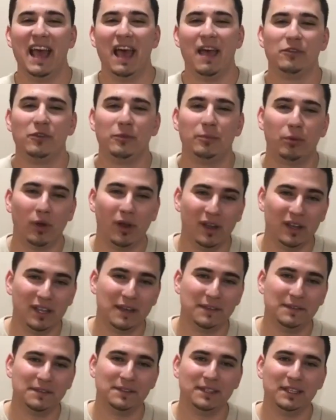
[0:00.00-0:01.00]
As you probably
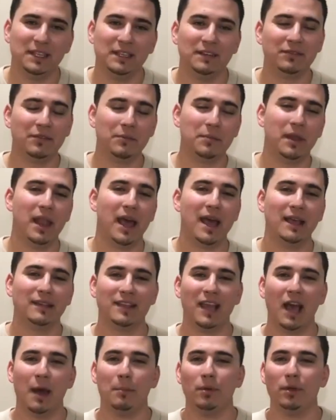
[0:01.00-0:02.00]
have seen from the
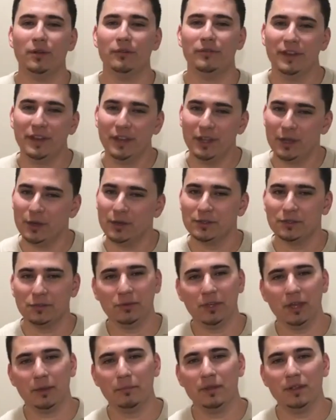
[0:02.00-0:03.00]
last couple of videos,
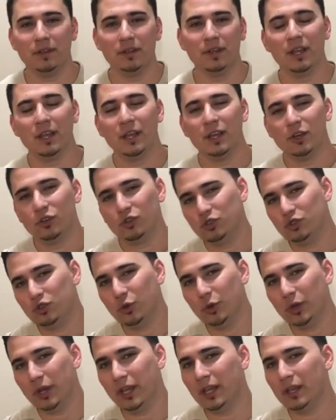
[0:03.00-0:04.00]
we have been
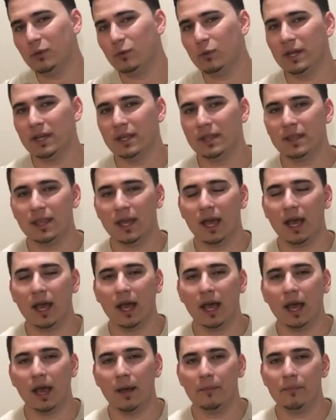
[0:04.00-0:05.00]
shooting with
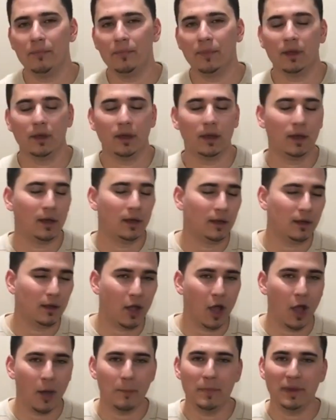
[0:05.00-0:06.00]
a
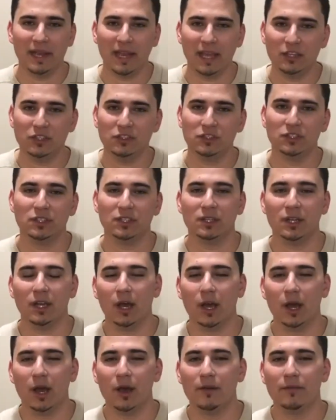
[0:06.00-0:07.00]
combination
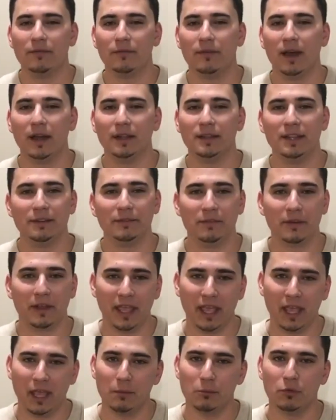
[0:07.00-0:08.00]
of different
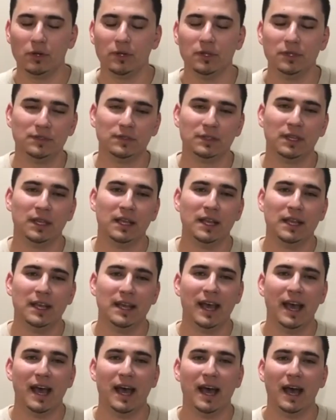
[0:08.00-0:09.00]
cameras.
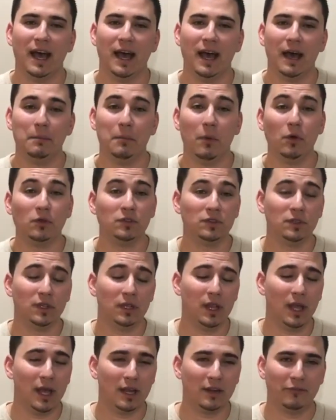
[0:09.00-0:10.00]

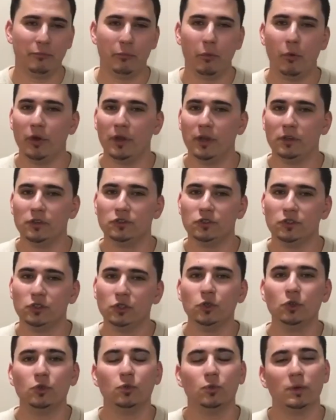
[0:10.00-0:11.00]
Mostly a lot of point and
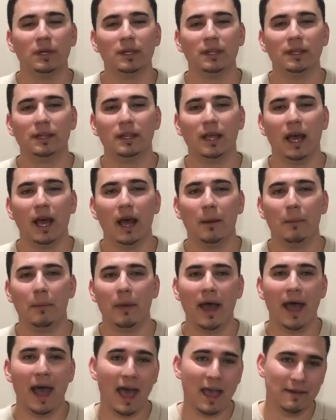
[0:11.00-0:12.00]
shoot with
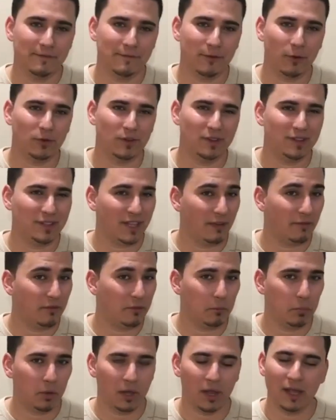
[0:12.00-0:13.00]
my iPhone
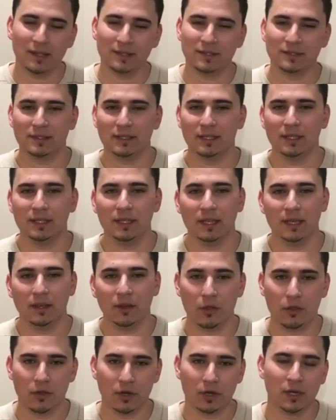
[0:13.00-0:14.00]
7 Plus and
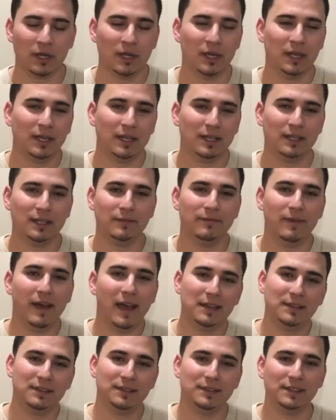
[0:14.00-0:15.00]
other
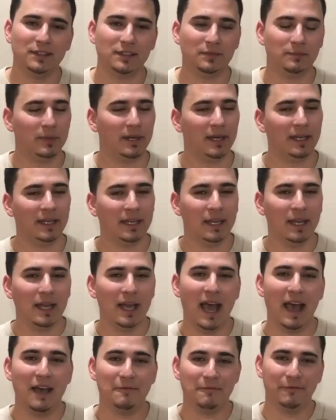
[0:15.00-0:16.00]
devices, but
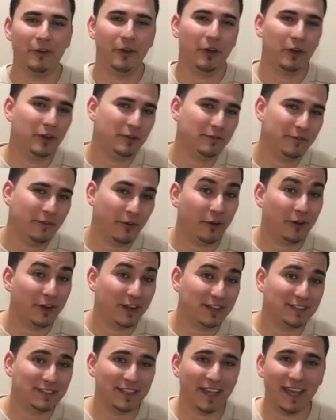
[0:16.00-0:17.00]
I'm
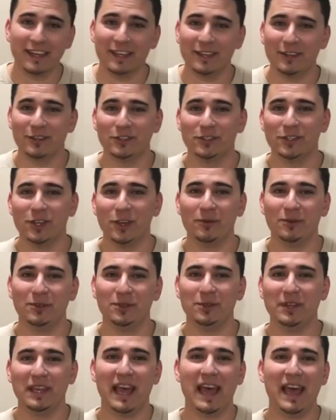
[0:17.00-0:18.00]
very excited to share with
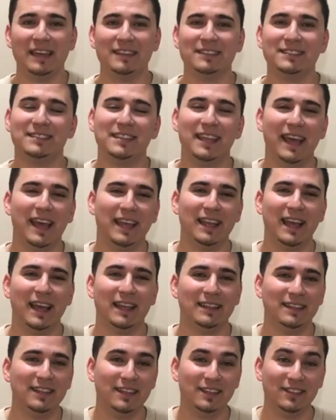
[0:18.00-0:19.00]
you guys
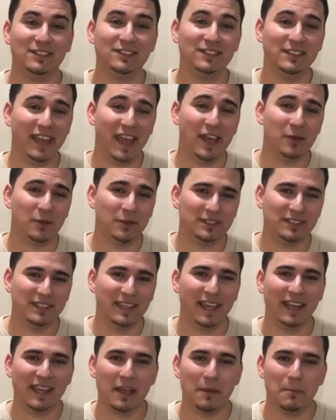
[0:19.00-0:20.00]
that this channel is
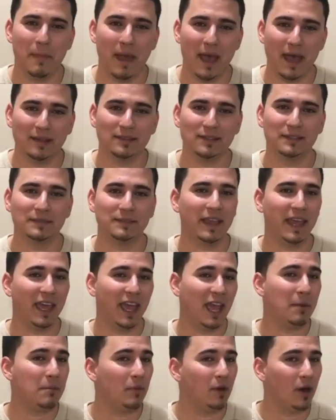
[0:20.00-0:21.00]
getting a massive
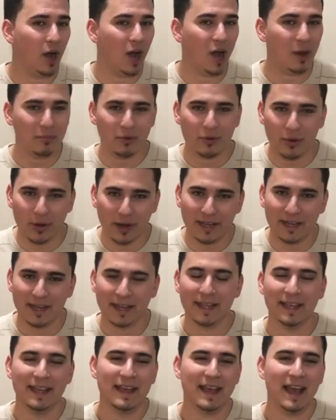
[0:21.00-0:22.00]
camera upgrade.
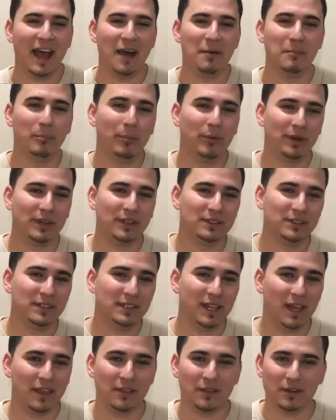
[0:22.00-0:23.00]
I'm putting
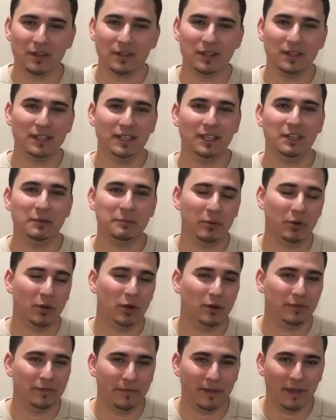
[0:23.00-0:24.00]
together the
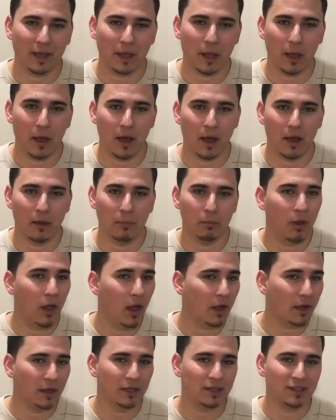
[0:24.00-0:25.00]
perfect
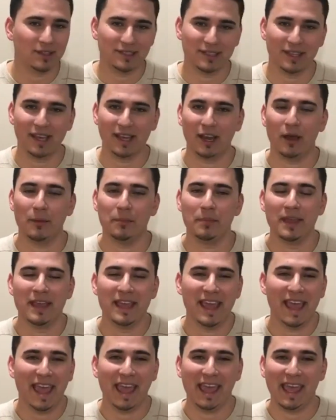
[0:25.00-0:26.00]
blogging setup,
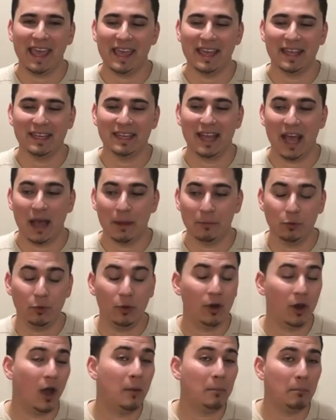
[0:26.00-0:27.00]
and I'm
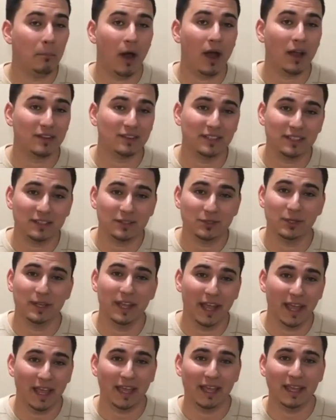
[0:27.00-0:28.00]
doing an unboxing
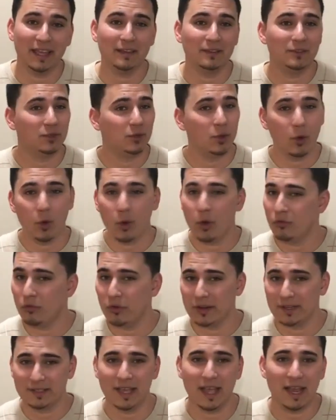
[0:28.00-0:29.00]
today to go
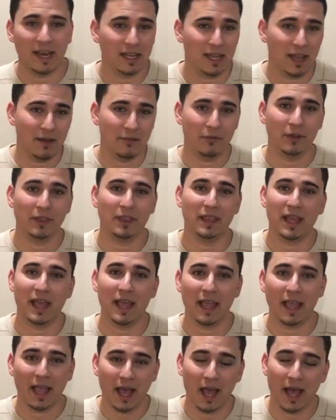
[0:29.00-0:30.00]
over exactly everything
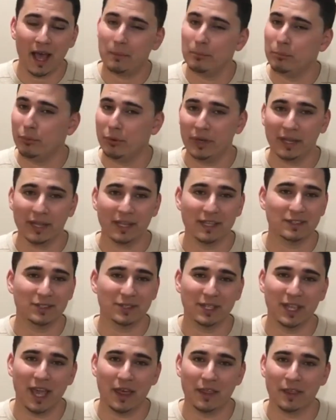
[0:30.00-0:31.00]
I got, putting it
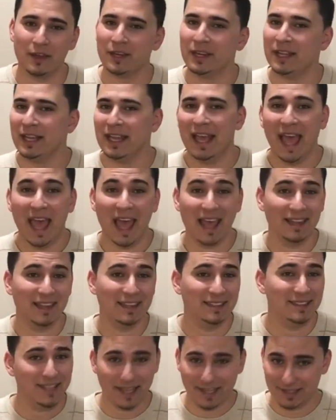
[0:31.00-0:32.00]
together, and
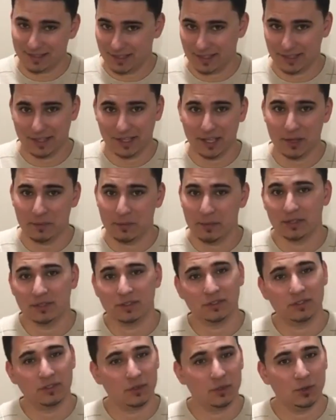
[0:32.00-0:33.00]
then testing the
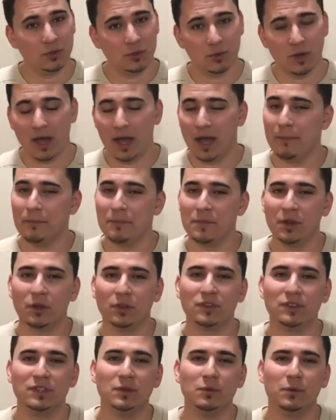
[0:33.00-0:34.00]
image
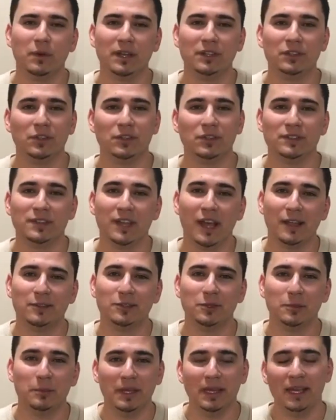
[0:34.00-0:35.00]
to see what it turns
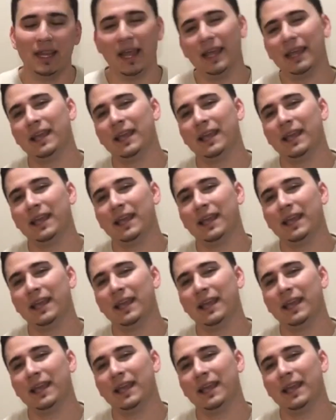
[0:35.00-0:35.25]
out to be